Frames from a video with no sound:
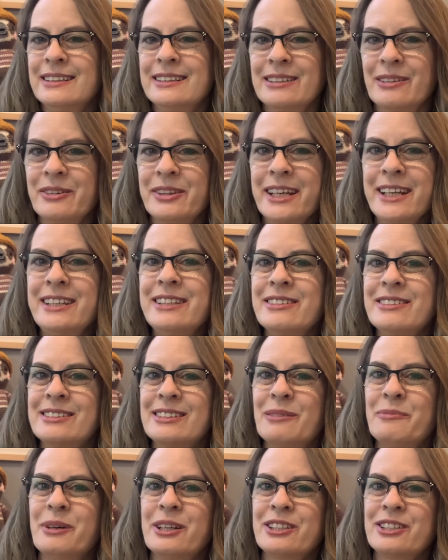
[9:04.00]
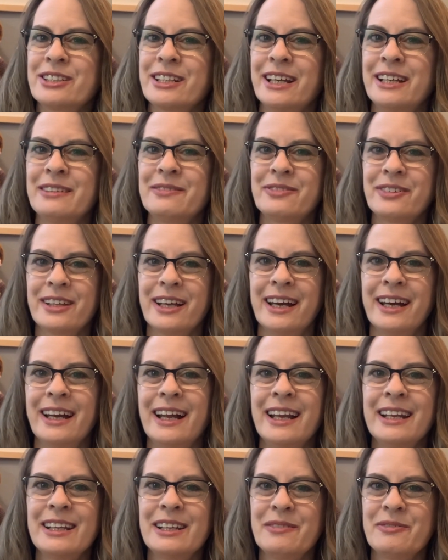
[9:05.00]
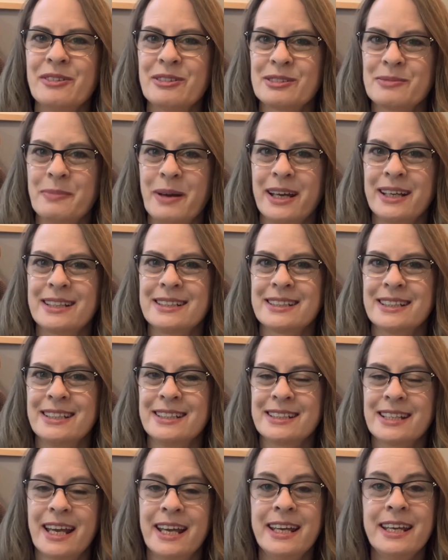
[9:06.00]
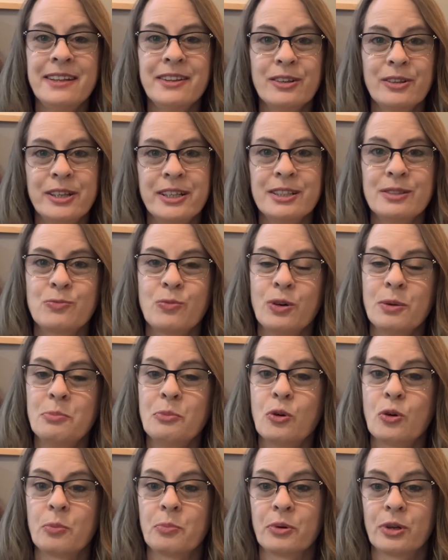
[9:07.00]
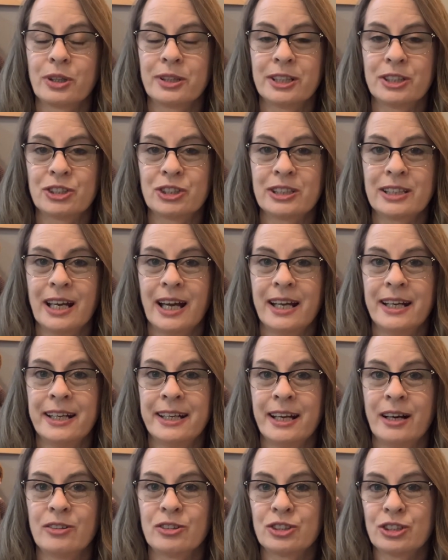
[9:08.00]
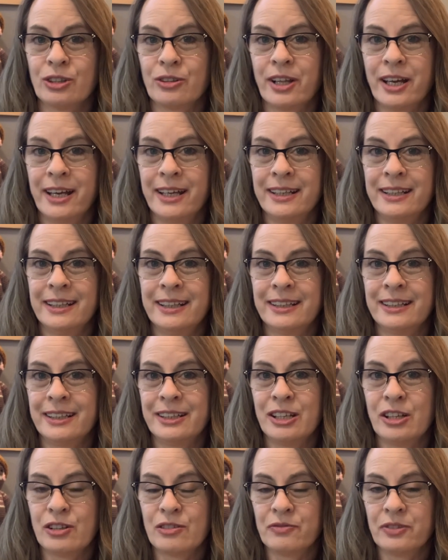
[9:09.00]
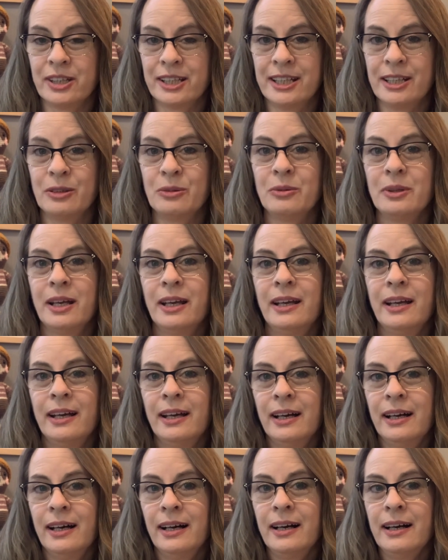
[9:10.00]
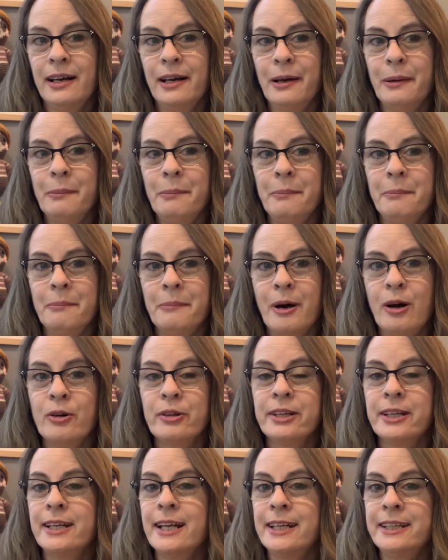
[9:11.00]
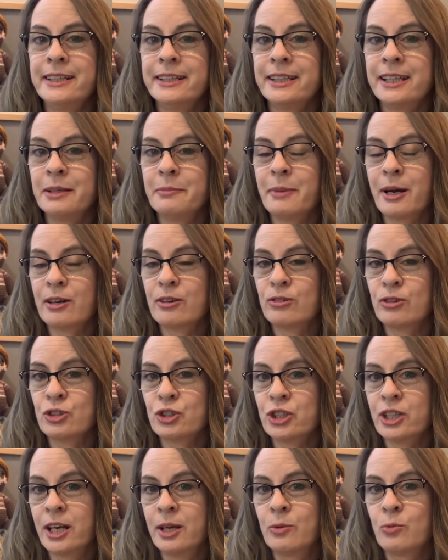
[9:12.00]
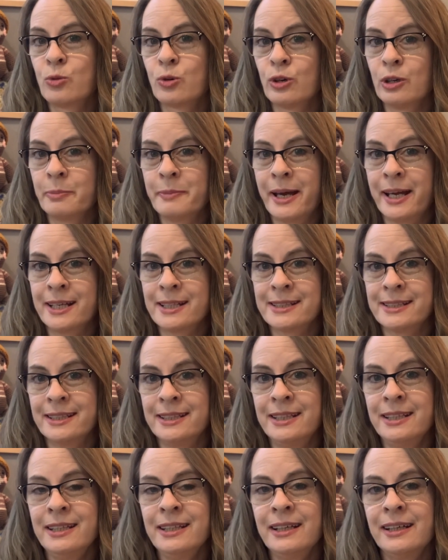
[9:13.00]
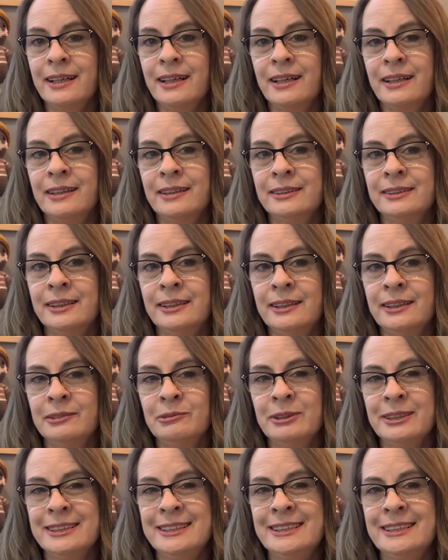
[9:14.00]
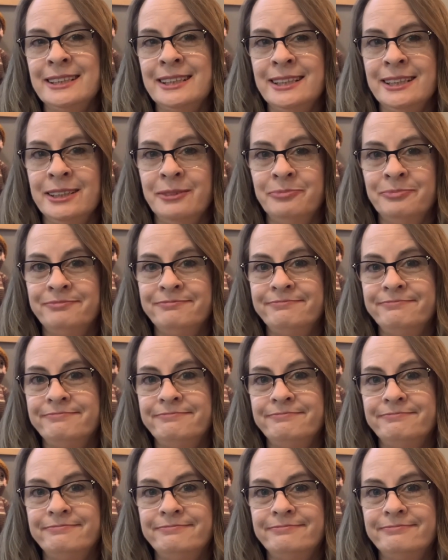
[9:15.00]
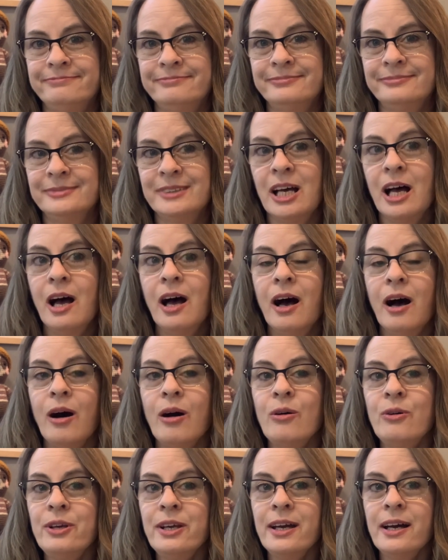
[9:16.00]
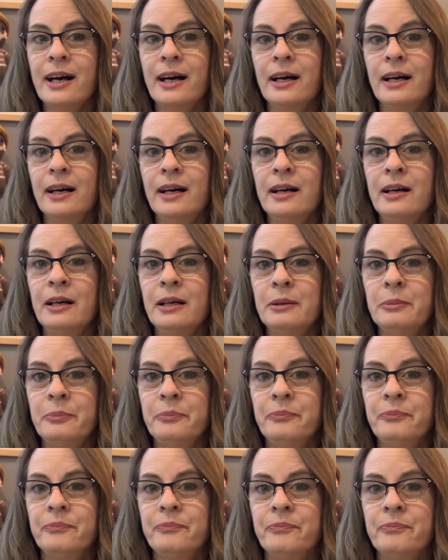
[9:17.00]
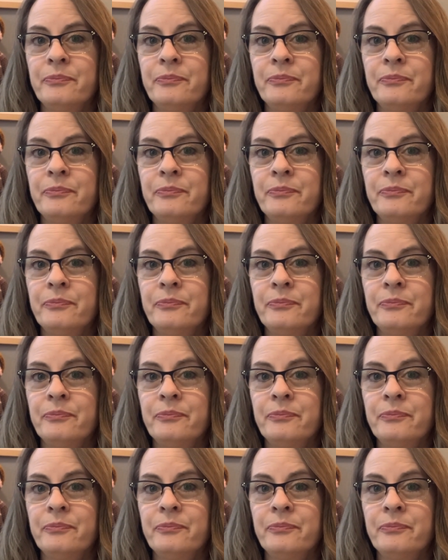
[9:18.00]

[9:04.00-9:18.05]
So thank you so much, Shannon, for that. I love those magazines. And there is one more book that she got, and I'll show that in another video. Um, oh, and then I did get my Crochet World magazine. Uh, let's see. Oh, yeah. Um,